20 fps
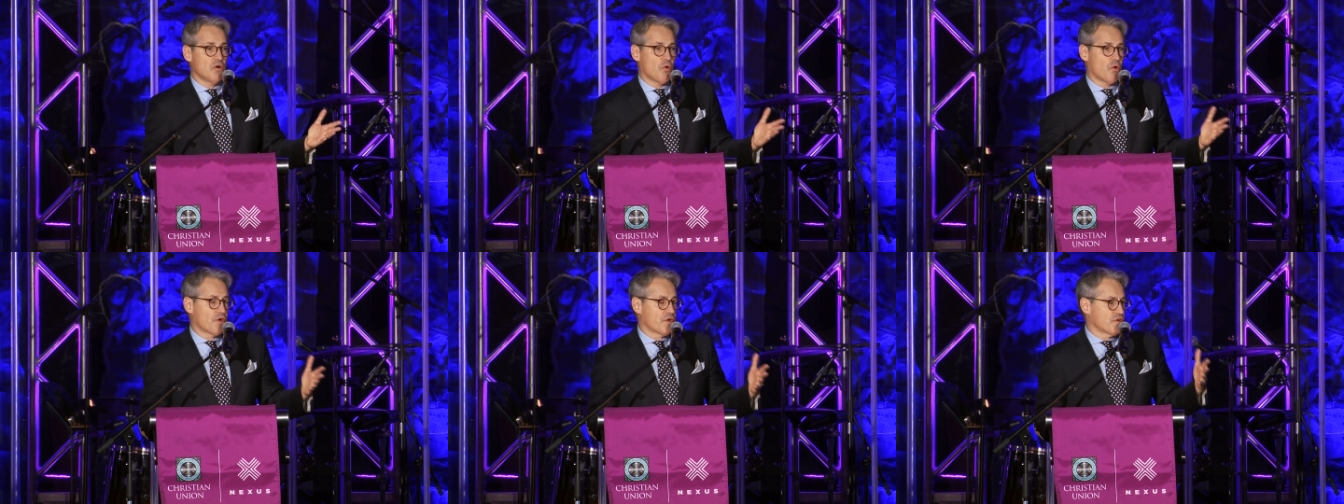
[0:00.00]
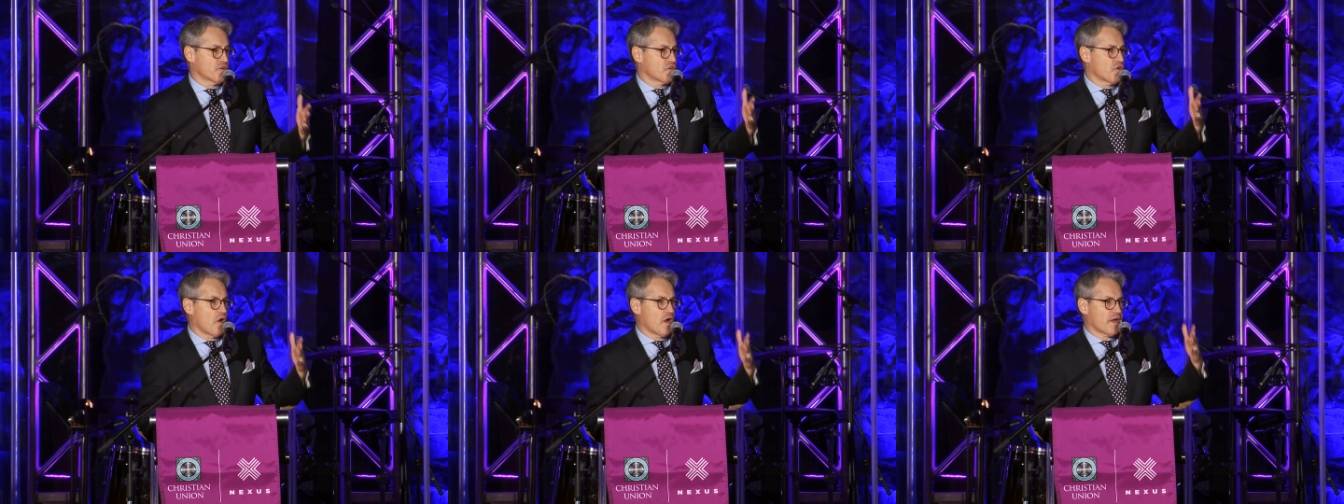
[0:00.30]
or
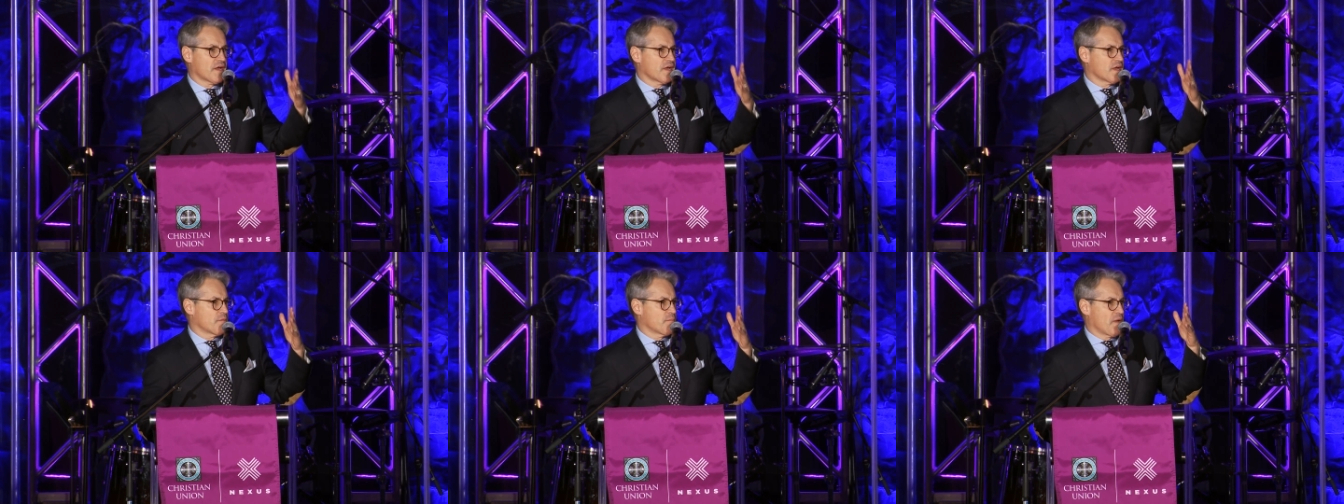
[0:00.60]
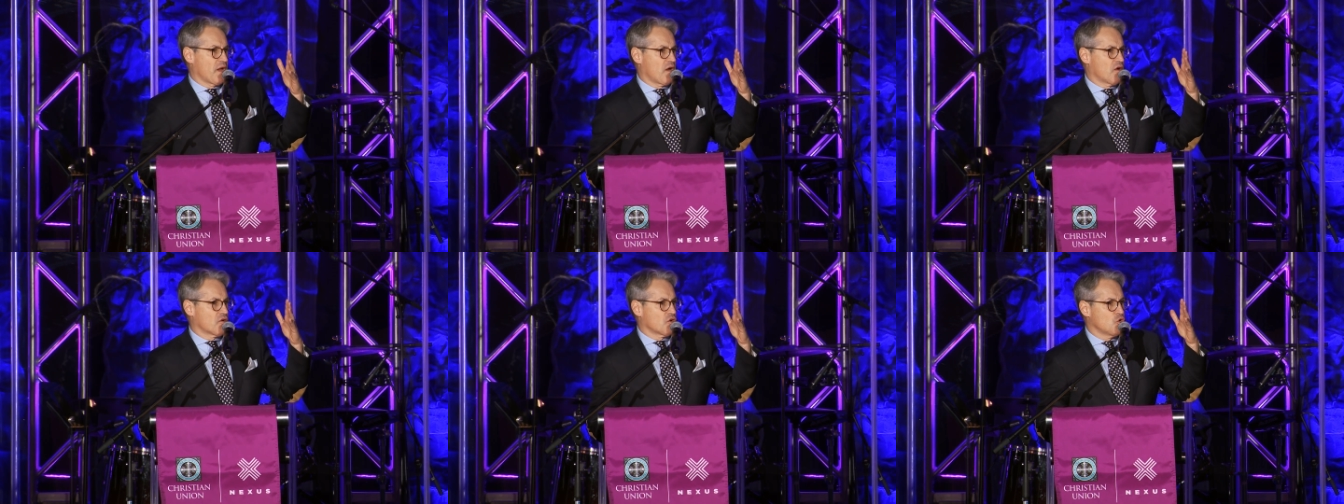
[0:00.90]
you're talking
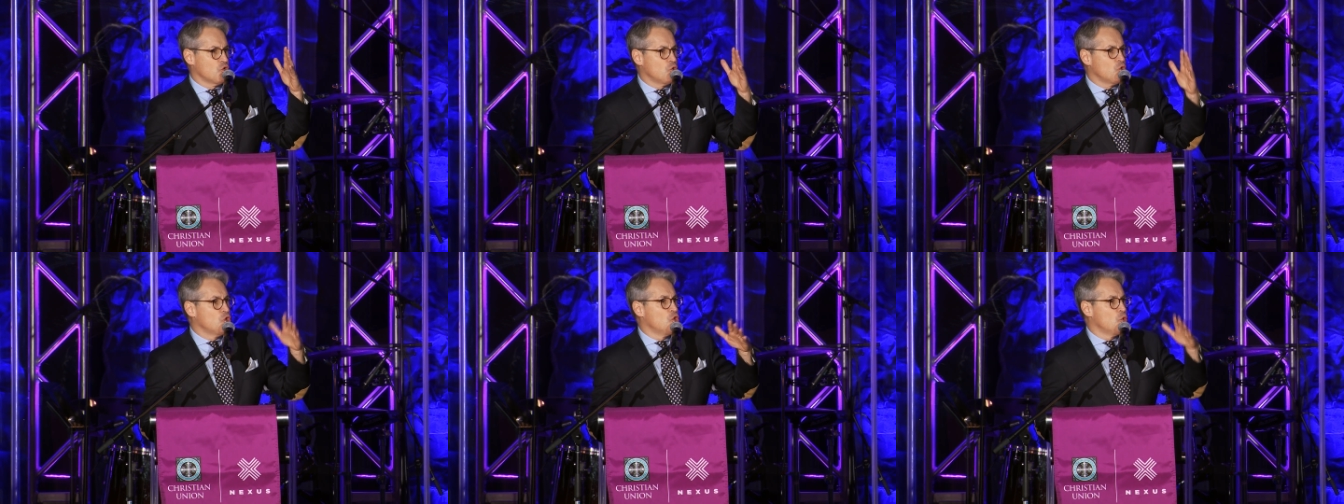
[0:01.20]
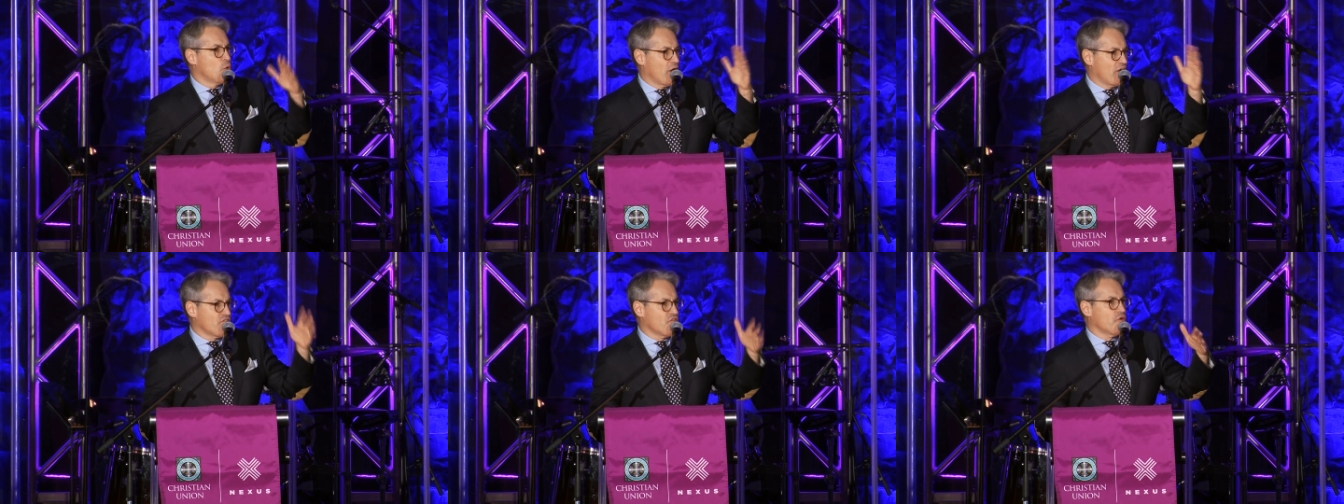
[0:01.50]
about who,
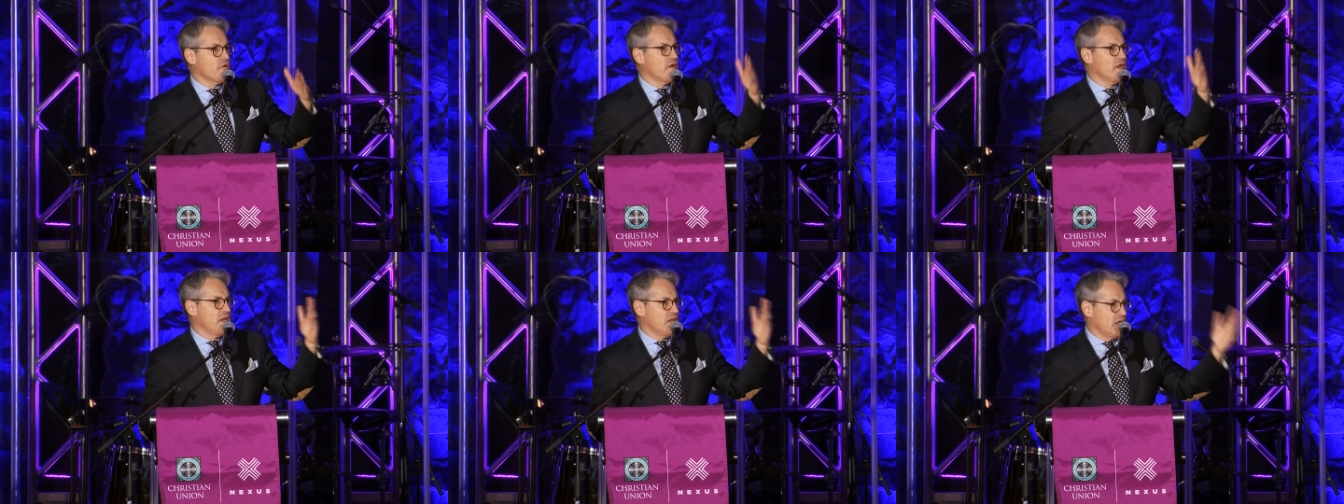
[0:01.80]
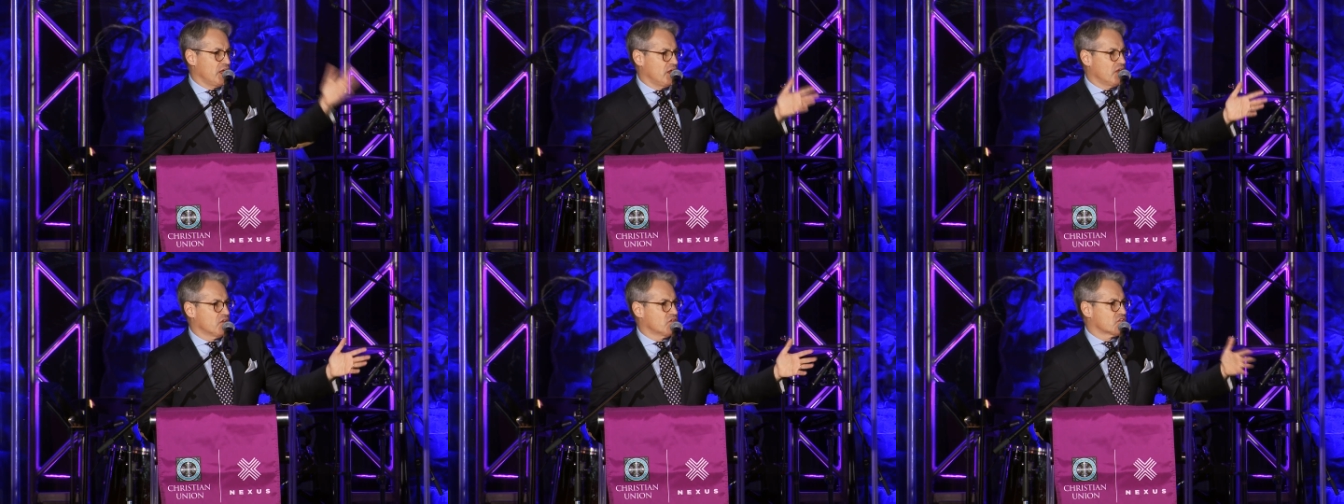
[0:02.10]
whoever it
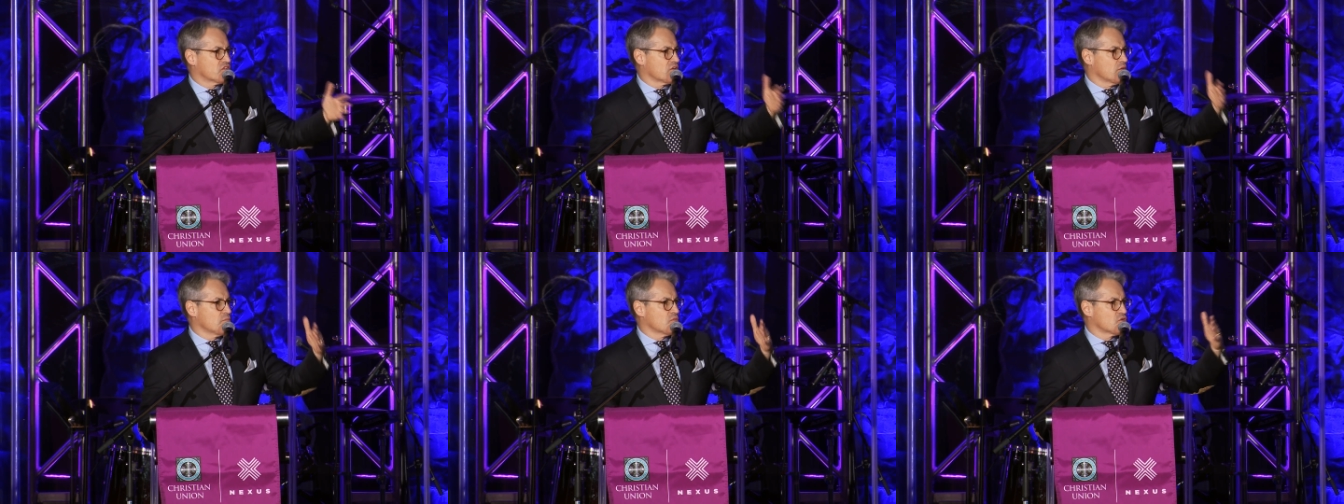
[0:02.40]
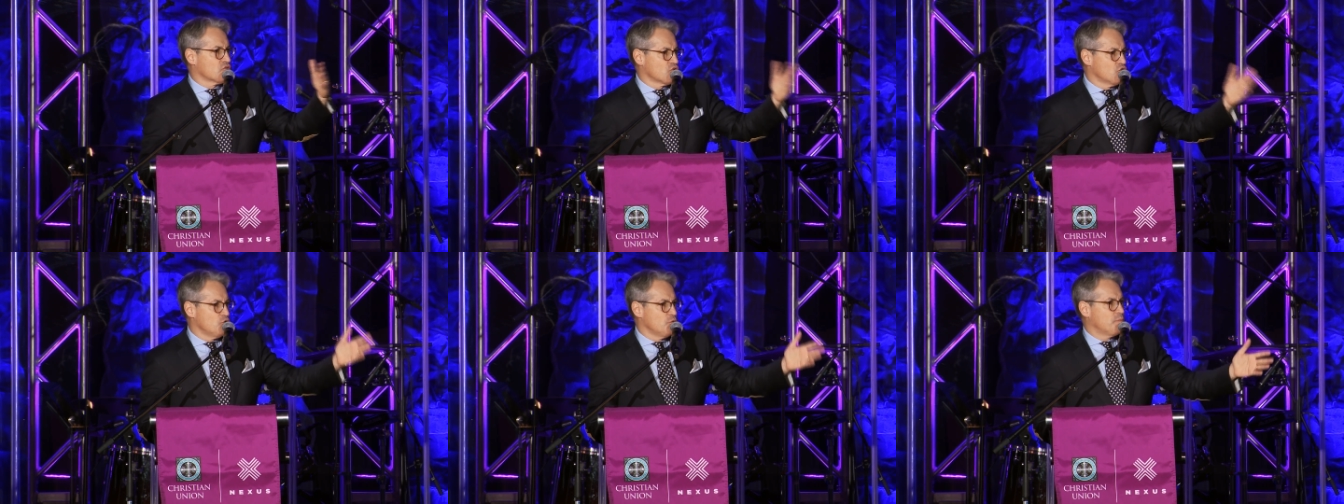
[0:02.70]
is, some
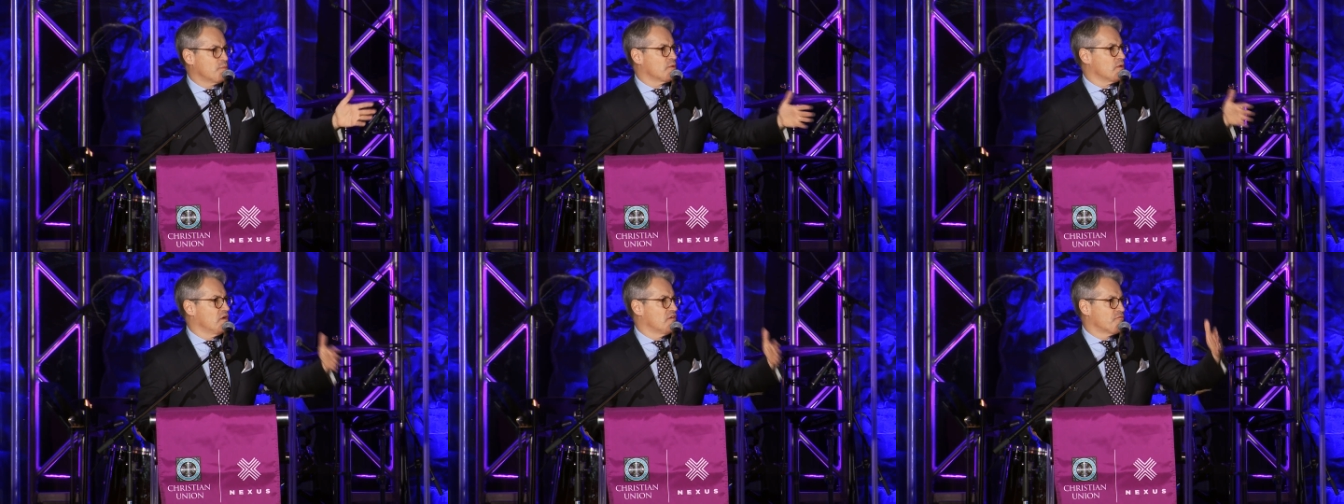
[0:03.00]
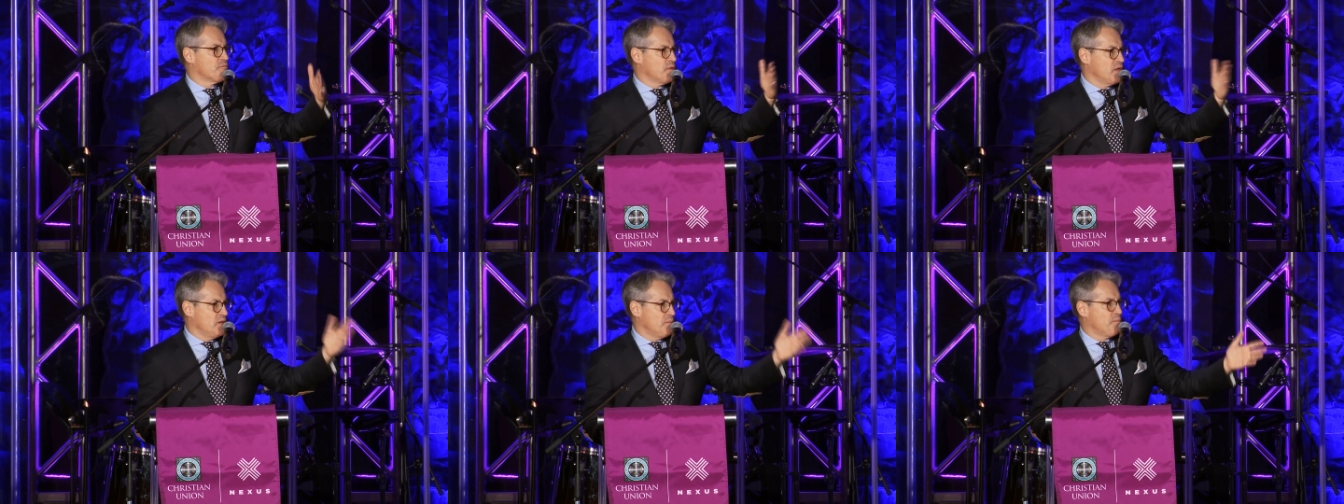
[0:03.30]
group
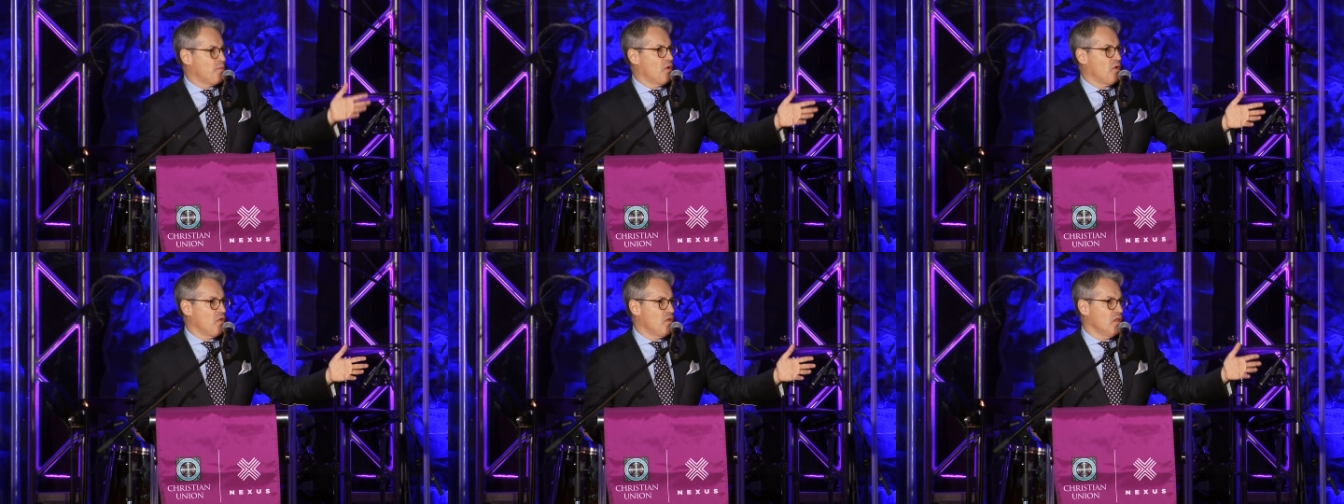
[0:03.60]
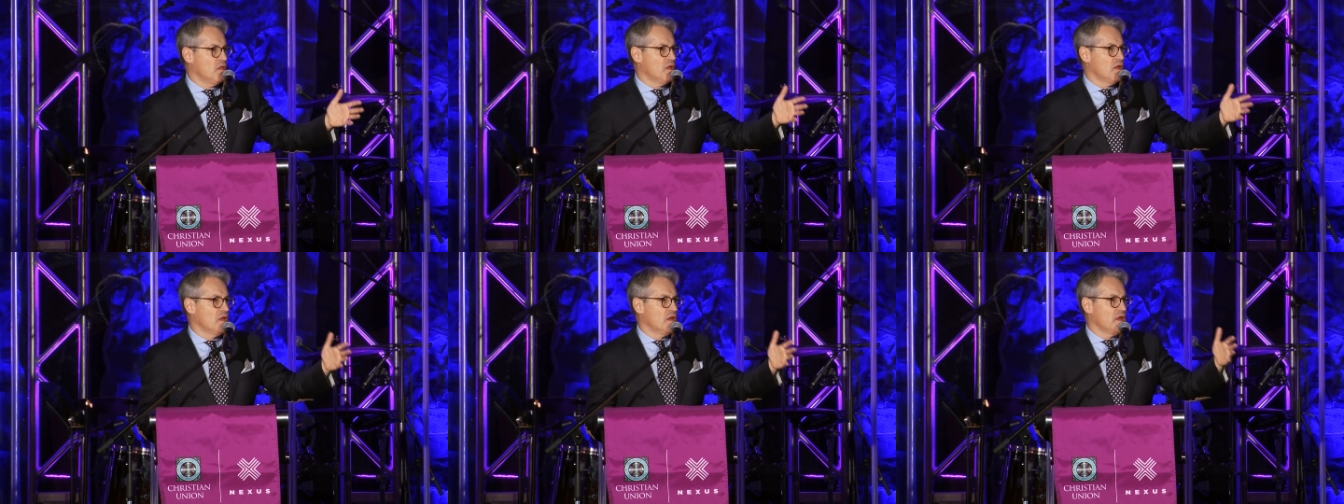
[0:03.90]
of people,